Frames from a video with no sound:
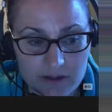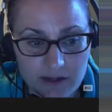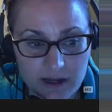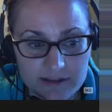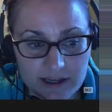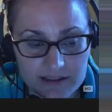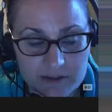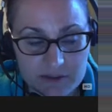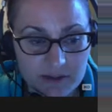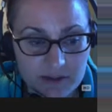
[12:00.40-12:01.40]
desk,
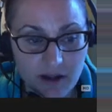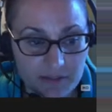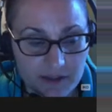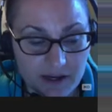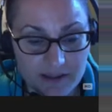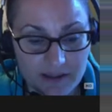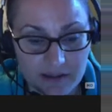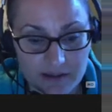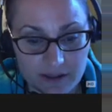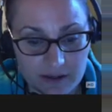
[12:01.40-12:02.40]
but not the
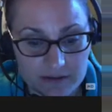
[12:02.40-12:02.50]
IKEA desk.